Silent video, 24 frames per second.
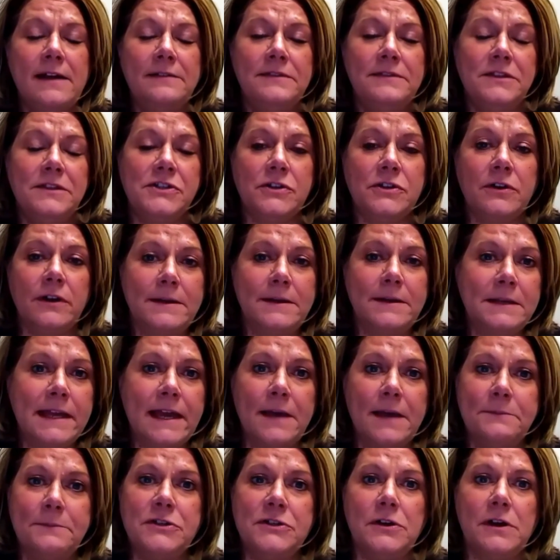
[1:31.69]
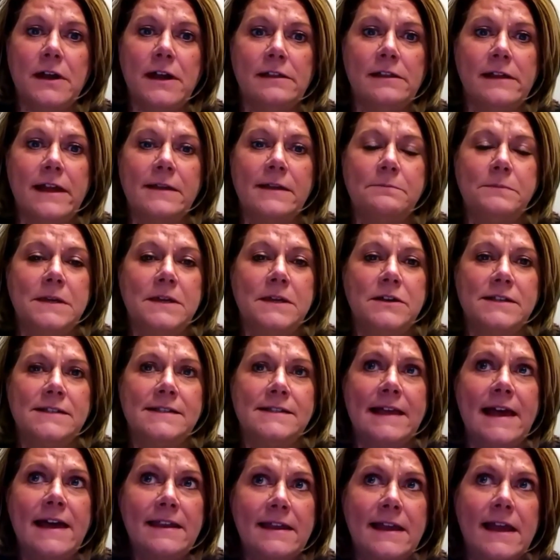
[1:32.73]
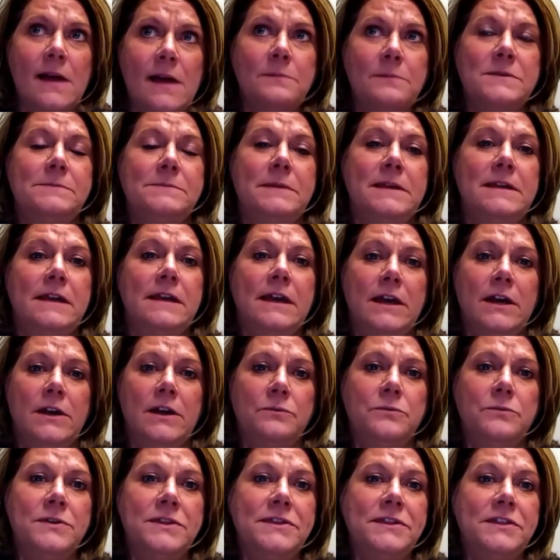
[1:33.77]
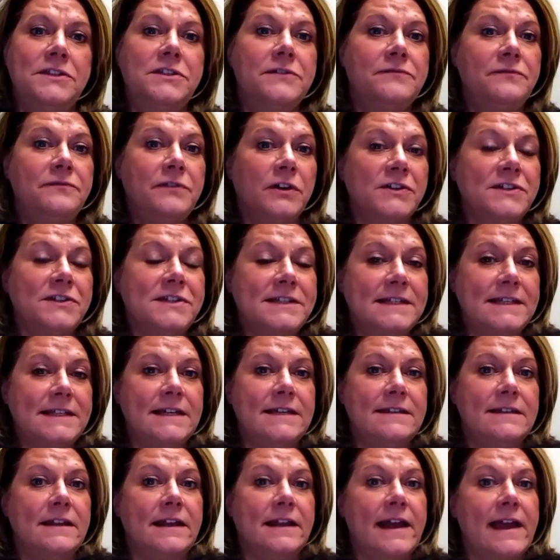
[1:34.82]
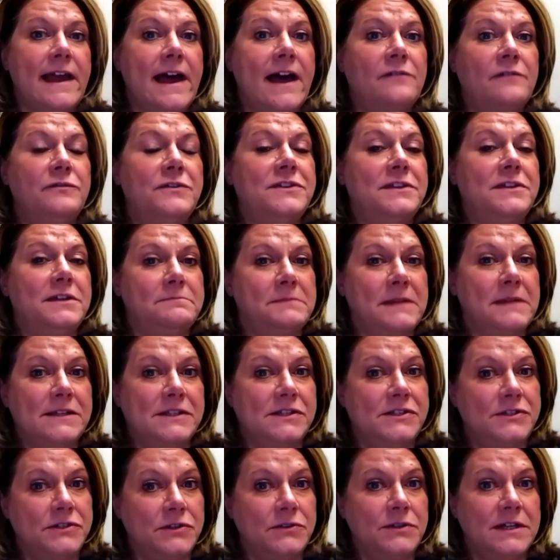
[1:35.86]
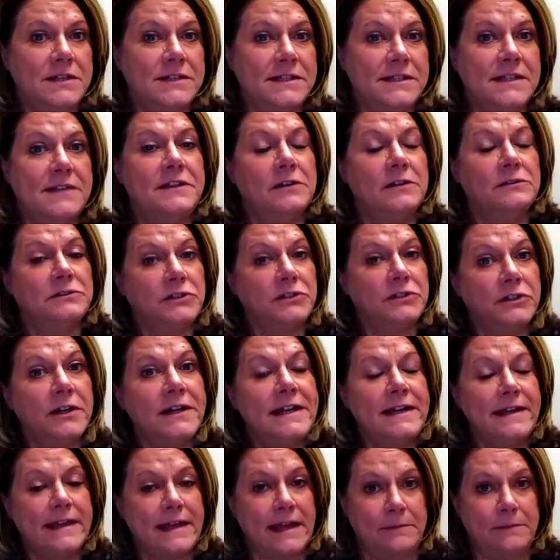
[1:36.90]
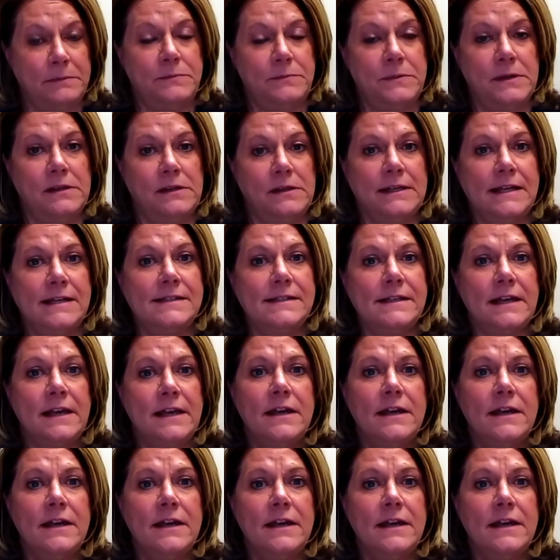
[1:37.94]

Screen capture I like because that helps me with the diversity that I have within my students and their learning capabilities.